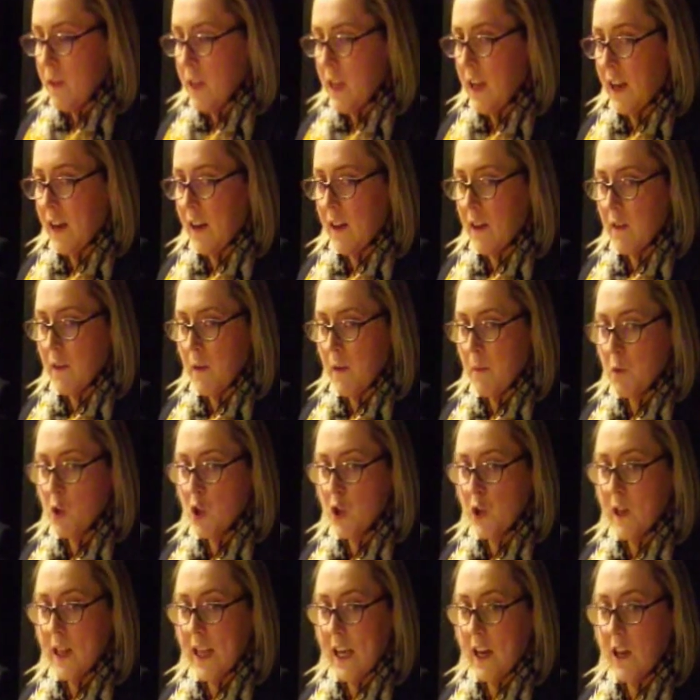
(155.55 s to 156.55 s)
and I'm
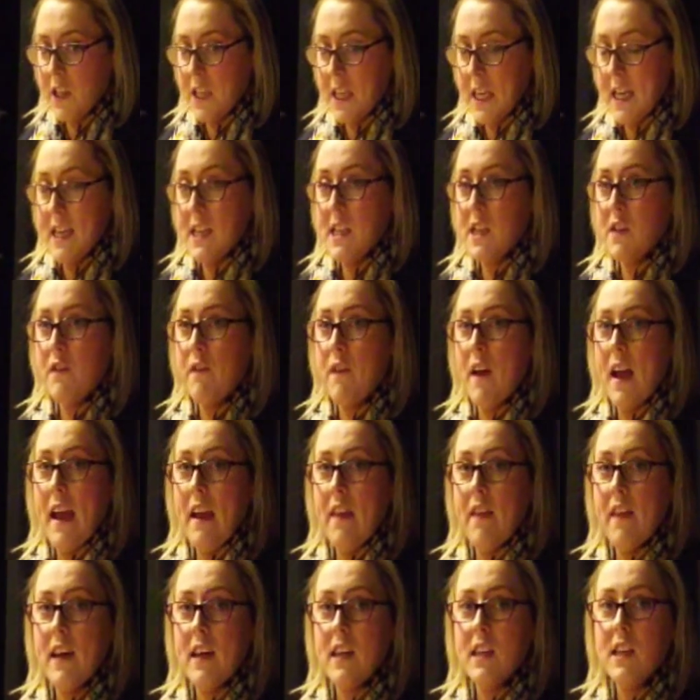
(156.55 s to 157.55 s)
sure they could testify
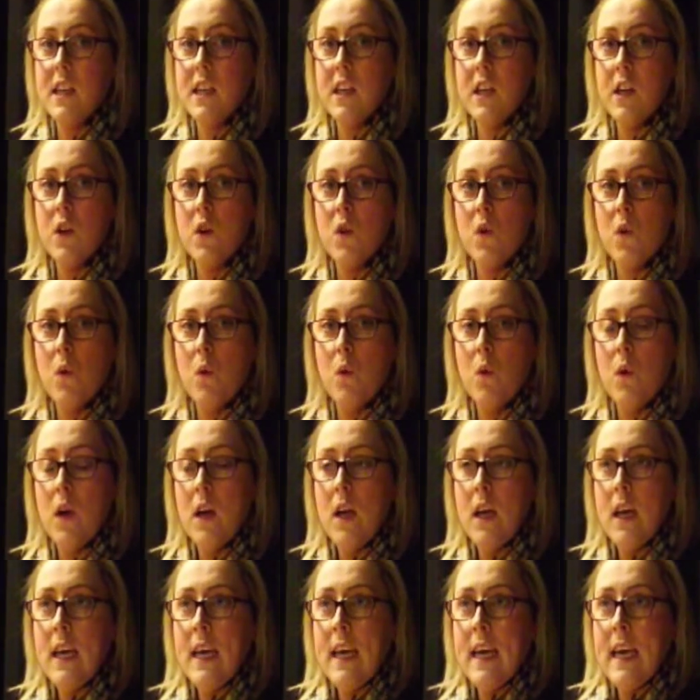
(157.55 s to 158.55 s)
that, you know,
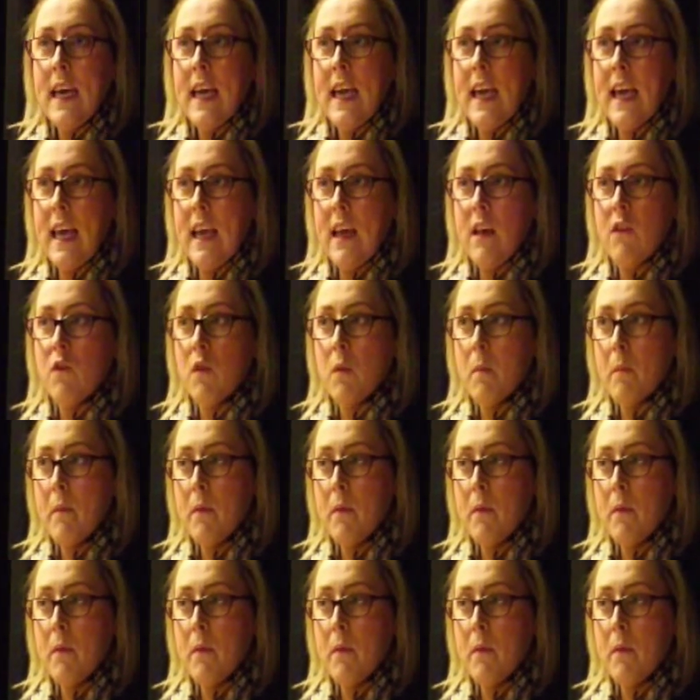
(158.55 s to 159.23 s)
he